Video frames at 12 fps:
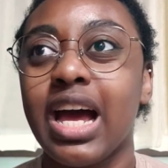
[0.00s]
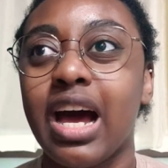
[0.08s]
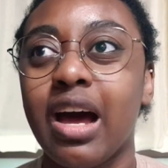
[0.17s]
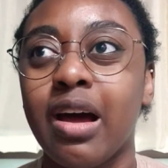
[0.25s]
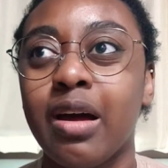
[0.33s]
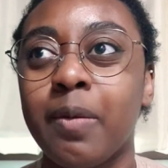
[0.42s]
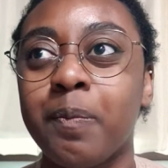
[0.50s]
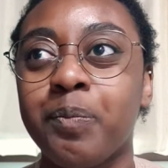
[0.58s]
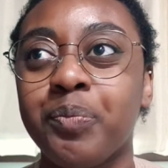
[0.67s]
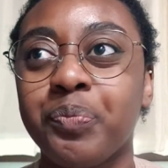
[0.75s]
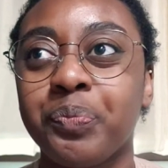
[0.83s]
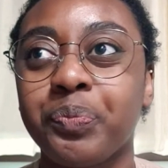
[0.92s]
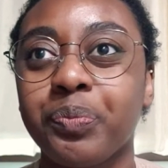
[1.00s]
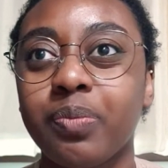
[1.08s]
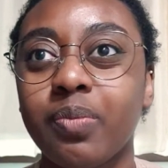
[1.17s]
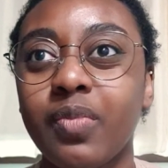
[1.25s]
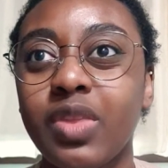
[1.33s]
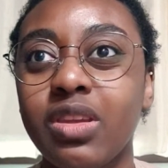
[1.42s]
Um,
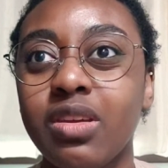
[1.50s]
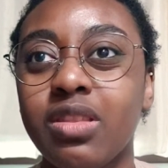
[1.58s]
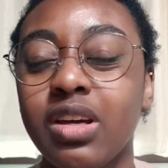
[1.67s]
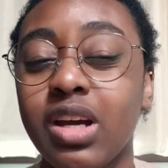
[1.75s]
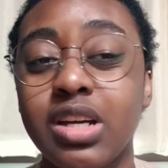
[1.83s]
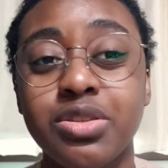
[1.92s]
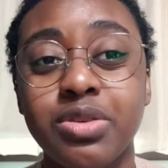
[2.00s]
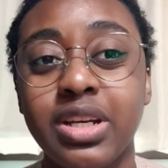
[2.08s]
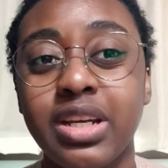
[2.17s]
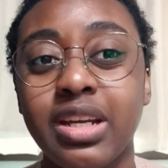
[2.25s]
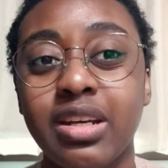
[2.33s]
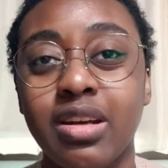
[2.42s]
the country,